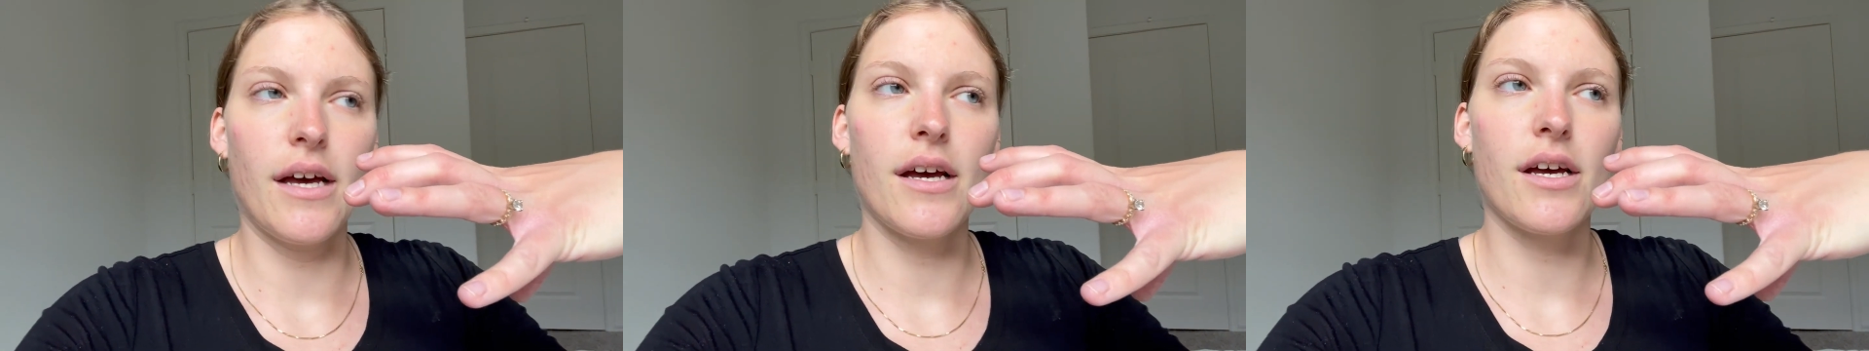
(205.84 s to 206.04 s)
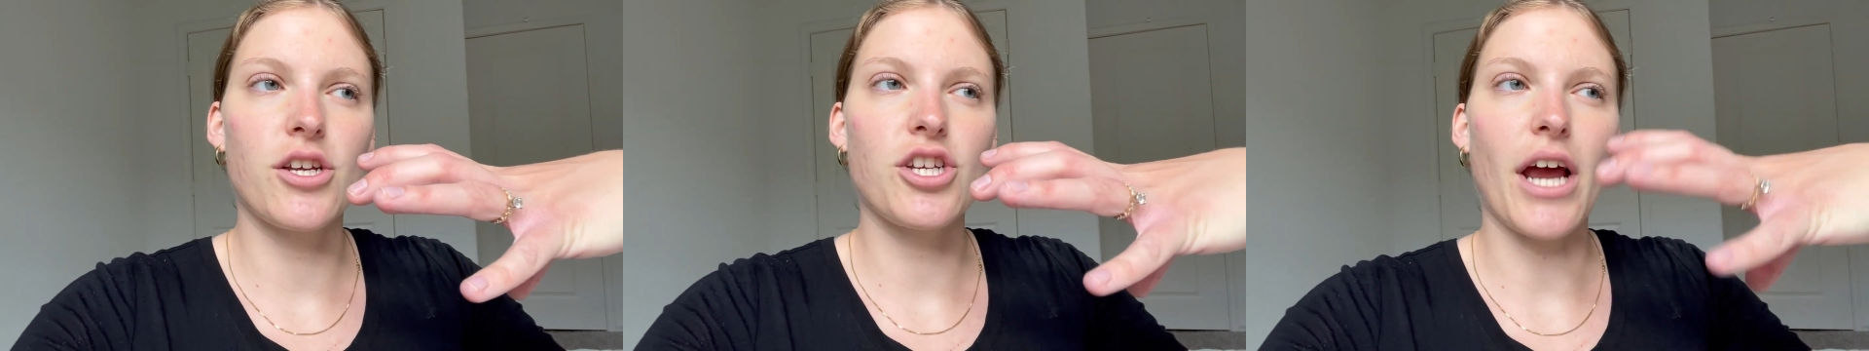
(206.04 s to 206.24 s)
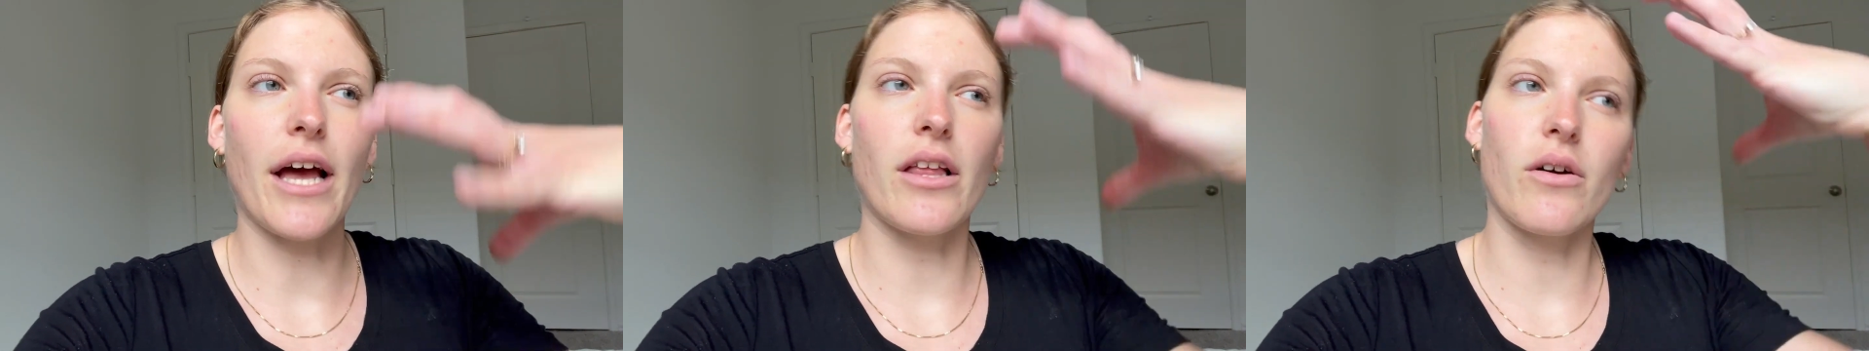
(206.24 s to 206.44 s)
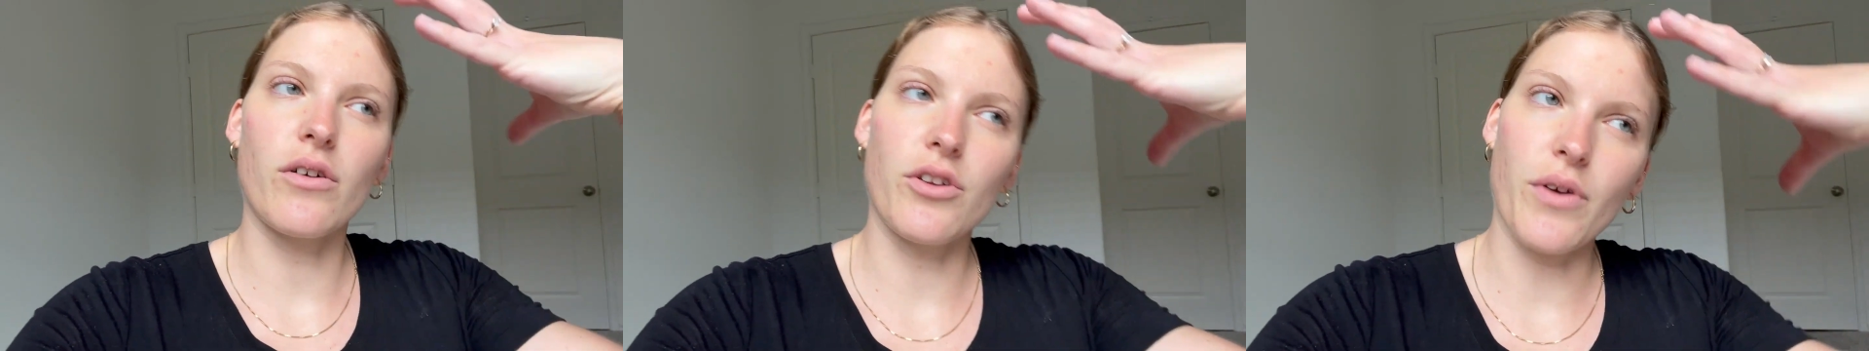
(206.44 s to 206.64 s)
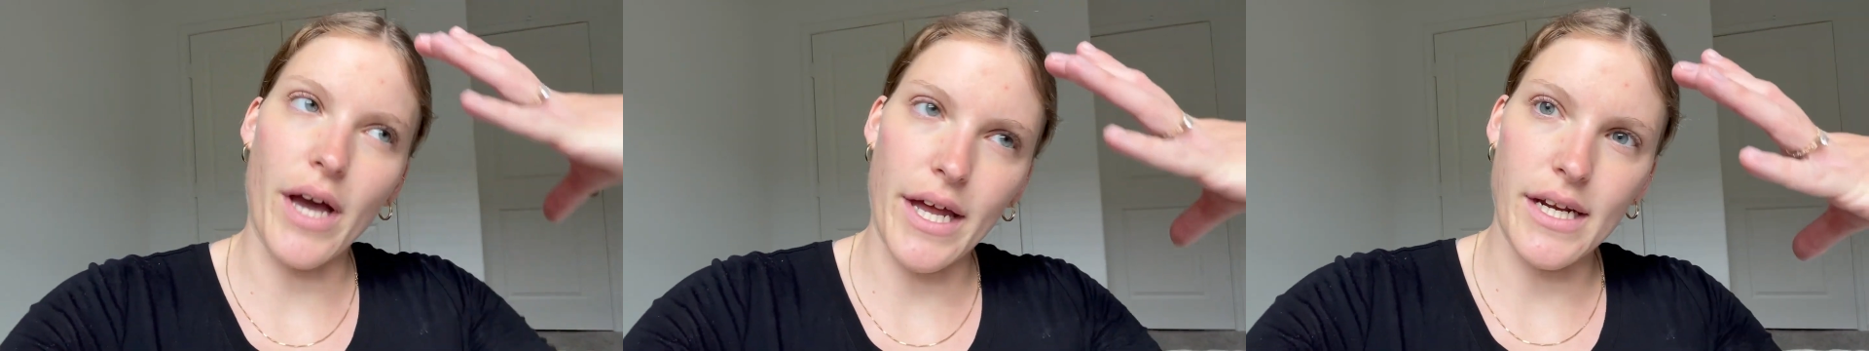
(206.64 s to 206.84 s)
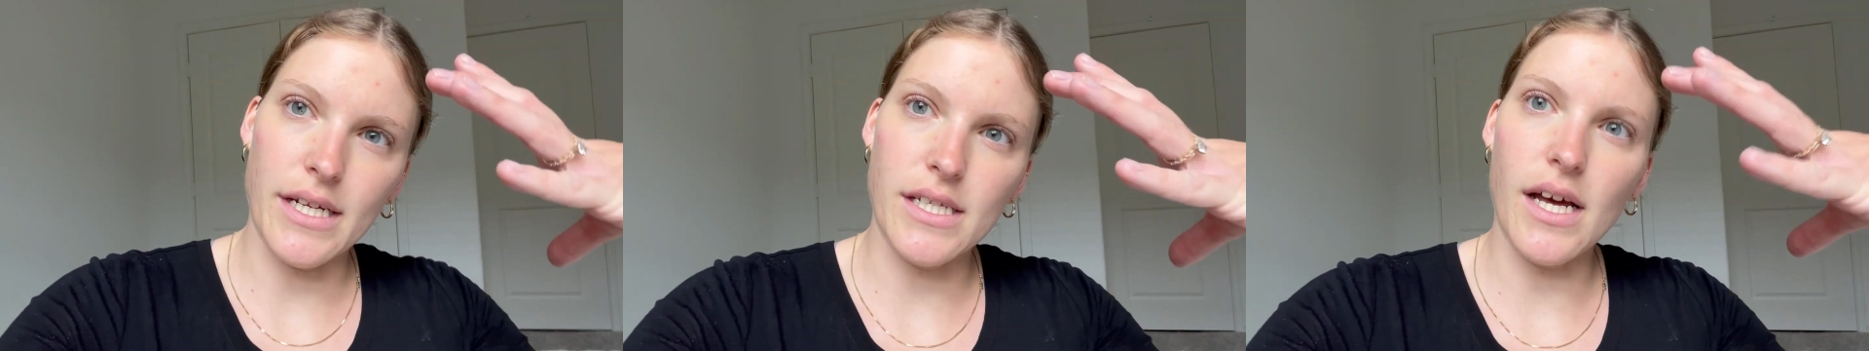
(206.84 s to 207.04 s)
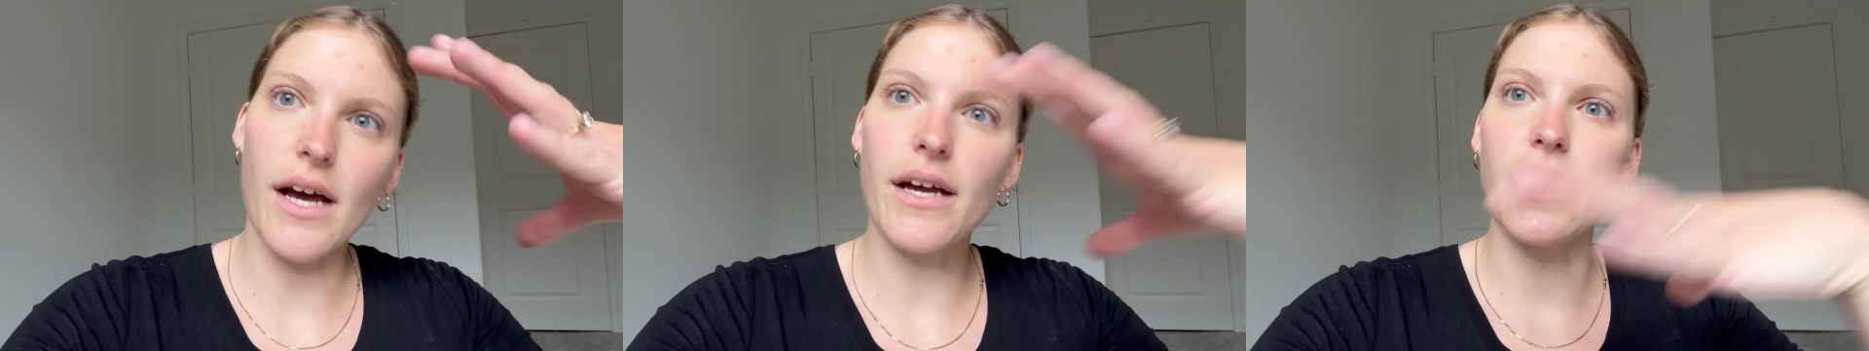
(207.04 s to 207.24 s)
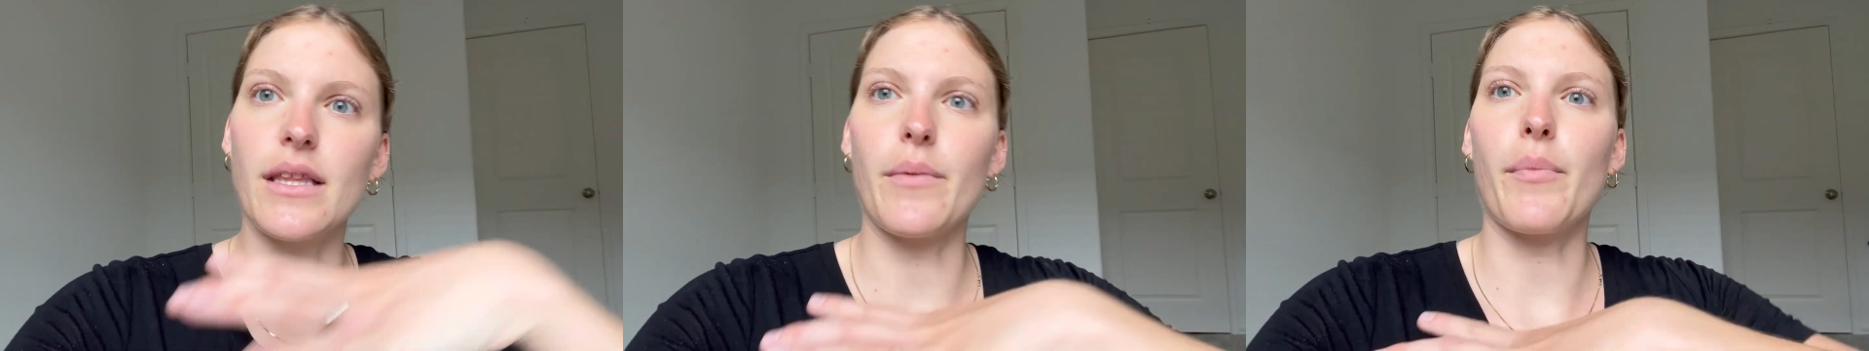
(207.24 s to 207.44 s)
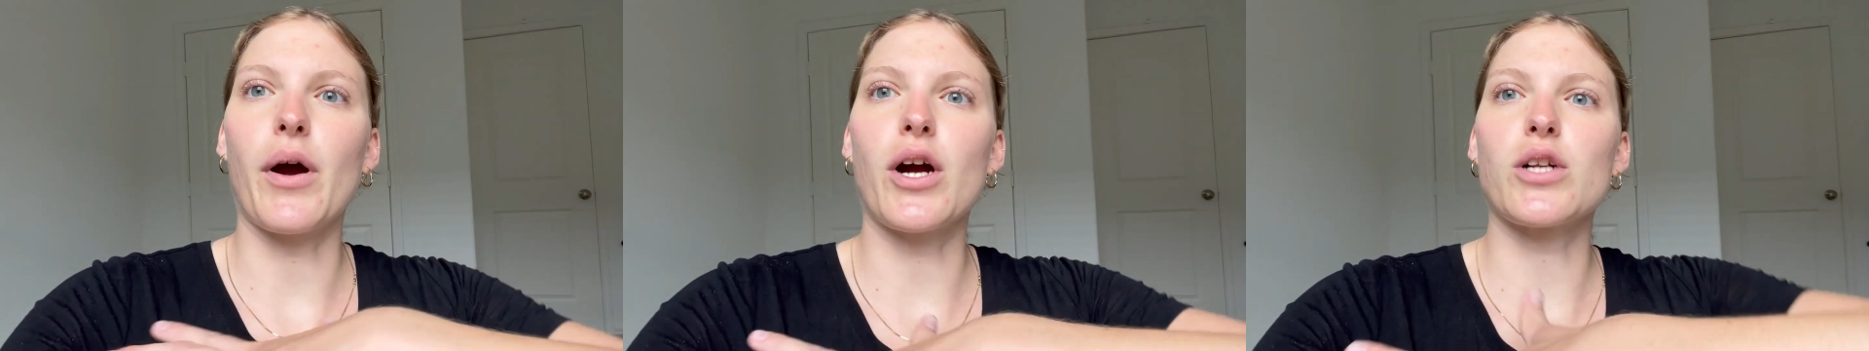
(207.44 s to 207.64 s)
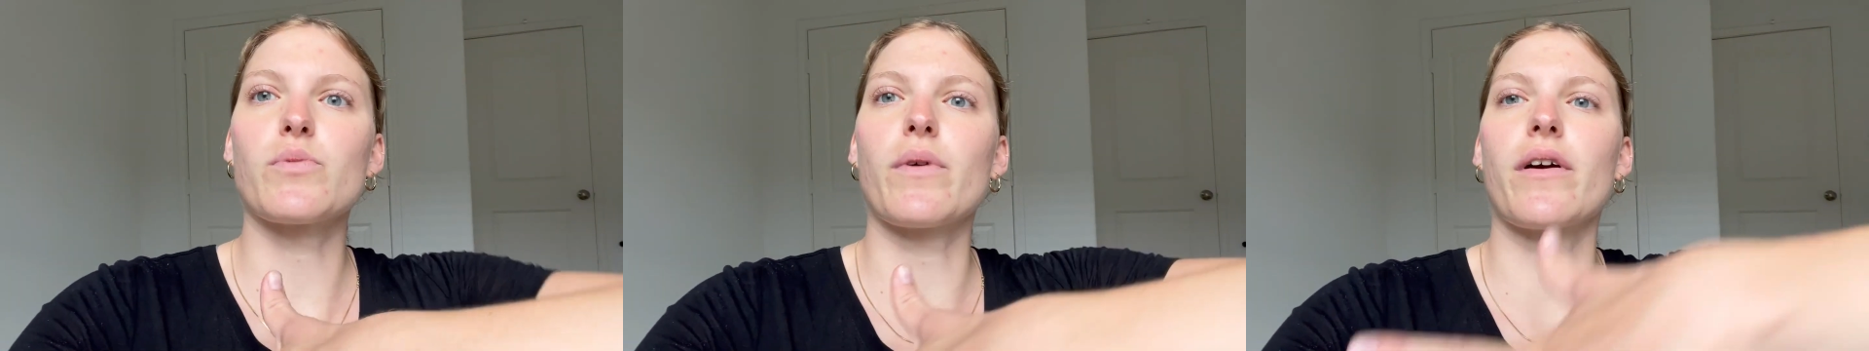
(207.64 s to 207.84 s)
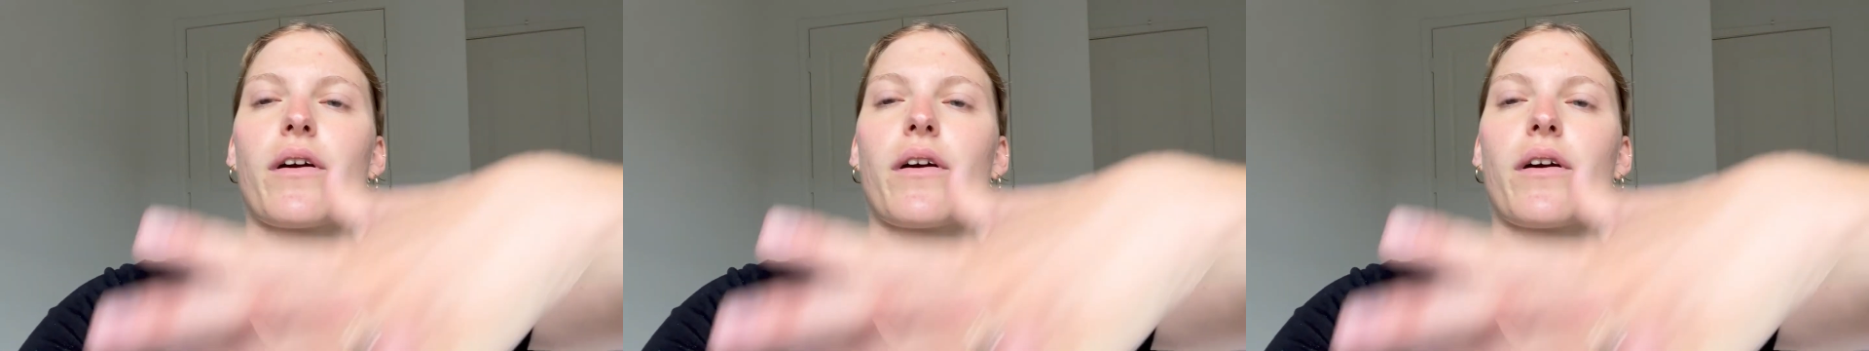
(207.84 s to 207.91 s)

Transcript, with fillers: shallow and you had a duck and then parts where it